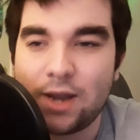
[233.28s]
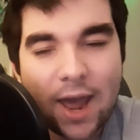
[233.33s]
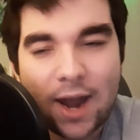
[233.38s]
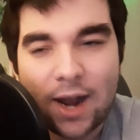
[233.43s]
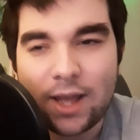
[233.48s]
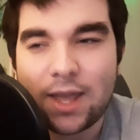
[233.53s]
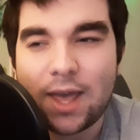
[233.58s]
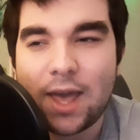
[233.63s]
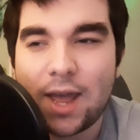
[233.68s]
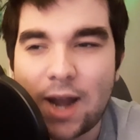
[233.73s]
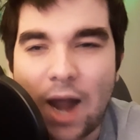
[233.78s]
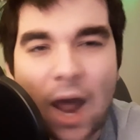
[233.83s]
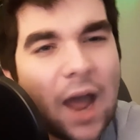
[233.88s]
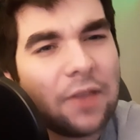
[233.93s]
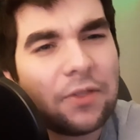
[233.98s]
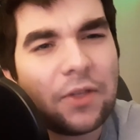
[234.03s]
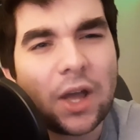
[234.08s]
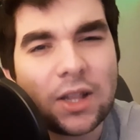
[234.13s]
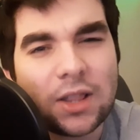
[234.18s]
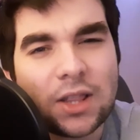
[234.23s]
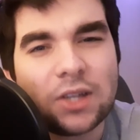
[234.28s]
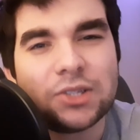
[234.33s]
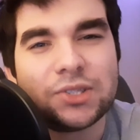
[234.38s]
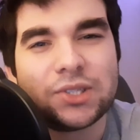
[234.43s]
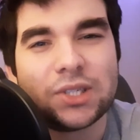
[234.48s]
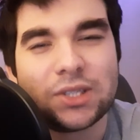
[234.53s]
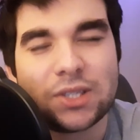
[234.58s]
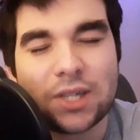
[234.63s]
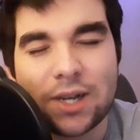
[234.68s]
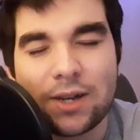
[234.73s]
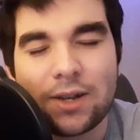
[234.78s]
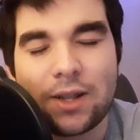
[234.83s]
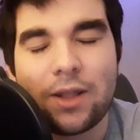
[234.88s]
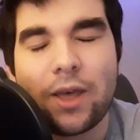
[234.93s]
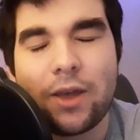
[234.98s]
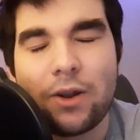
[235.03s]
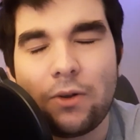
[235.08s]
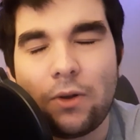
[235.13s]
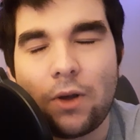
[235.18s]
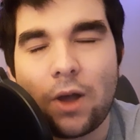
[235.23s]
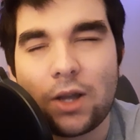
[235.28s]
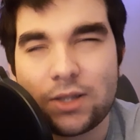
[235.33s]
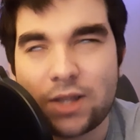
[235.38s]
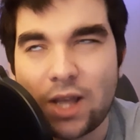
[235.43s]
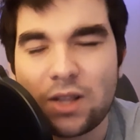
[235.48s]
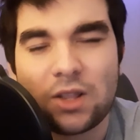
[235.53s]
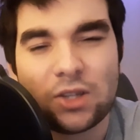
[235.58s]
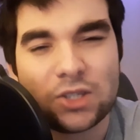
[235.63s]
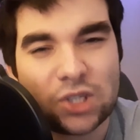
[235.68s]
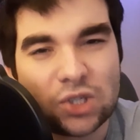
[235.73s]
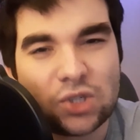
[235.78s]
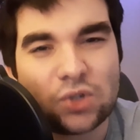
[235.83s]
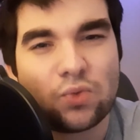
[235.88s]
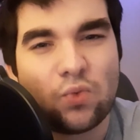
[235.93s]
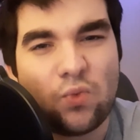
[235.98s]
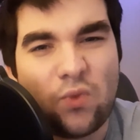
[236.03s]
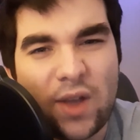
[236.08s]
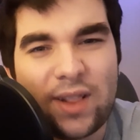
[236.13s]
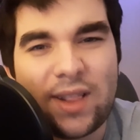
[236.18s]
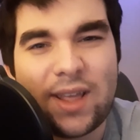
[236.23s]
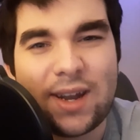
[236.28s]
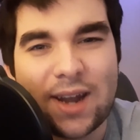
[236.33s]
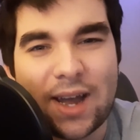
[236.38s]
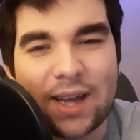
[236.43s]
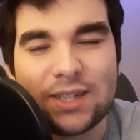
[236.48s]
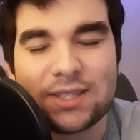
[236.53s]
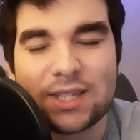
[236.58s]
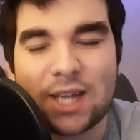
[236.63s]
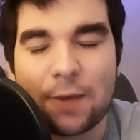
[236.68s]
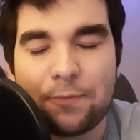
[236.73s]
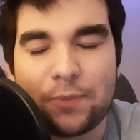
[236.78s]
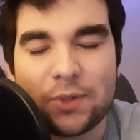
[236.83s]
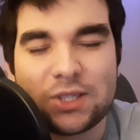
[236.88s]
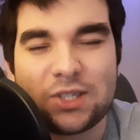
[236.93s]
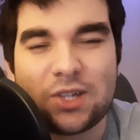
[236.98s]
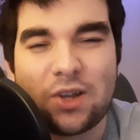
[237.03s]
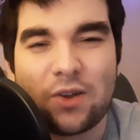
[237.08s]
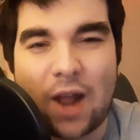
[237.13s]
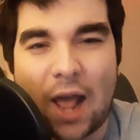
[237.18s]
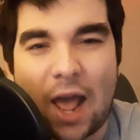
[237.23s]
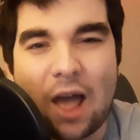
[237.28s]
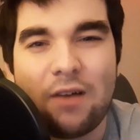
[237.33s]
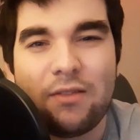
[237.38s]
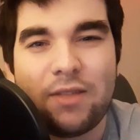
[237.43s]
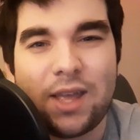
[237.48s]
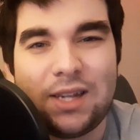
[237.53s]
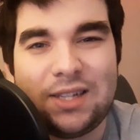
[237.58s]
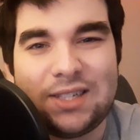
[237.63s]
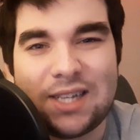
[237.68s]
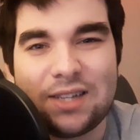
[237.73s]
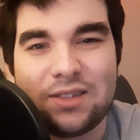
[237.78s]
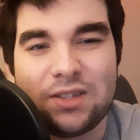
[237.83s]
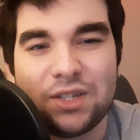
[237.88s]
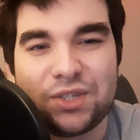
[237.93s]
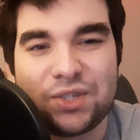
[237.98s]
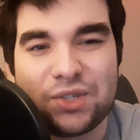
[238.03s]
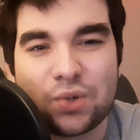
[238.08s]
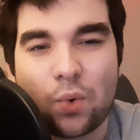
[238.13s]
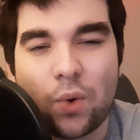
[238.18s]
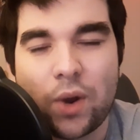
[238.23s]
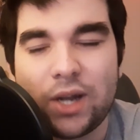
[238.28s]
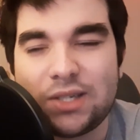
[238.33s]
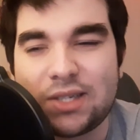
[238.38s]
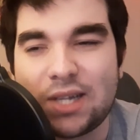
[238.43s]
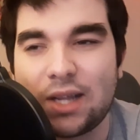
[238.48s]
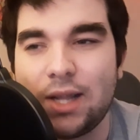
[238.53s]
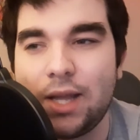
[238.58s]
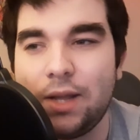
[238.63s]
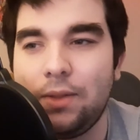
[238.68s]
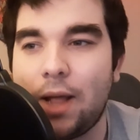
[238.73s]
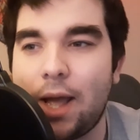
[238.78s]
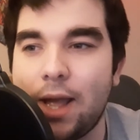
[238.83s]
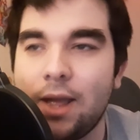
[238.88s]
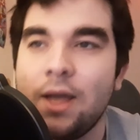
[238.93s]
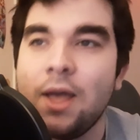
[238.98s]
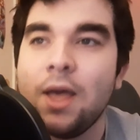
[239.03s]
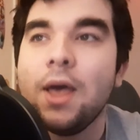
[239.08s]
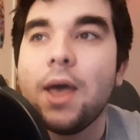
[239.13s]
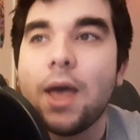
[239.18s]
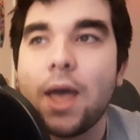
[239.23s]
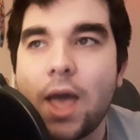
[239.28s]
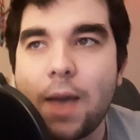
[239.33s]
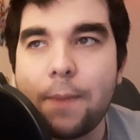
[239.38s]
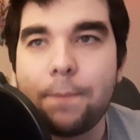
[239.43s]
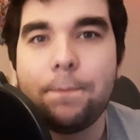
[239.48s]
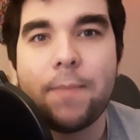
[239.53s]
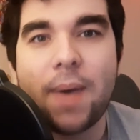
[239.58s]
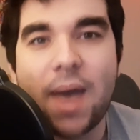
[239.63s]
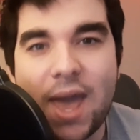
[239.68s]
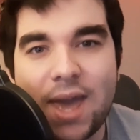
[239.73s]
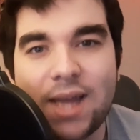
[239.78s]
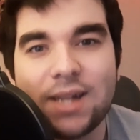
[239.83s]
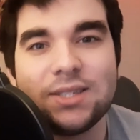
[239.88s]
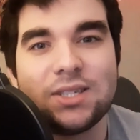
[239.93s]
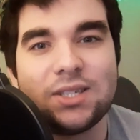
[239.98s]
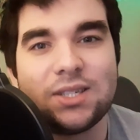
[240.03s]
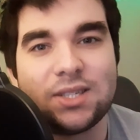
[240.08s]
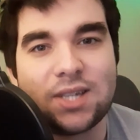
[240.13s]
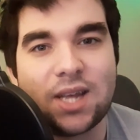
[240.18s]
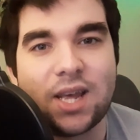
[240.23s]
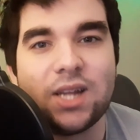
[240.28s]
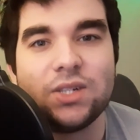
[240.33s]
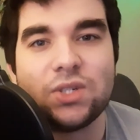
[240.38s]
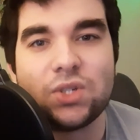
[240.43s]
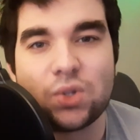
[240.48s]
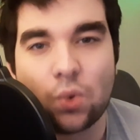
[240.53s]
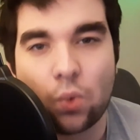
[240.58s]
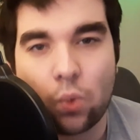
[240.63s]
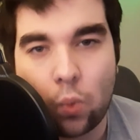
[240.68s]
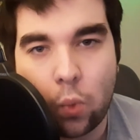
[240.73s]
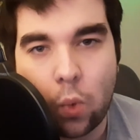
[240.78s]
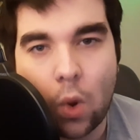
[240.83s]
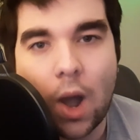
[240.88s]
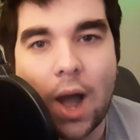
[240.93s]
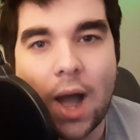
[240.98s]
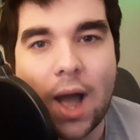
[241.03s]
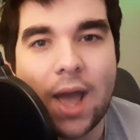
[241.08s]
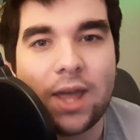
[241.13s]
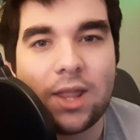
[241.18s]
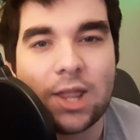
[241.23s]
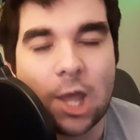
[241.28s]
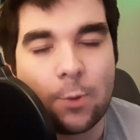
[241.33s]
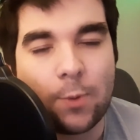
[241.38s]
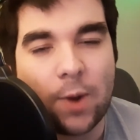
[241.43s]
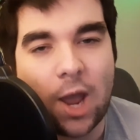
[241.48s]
And again, I thought this was a really nice episode, how they did the storytelling. Like, it made sense why they were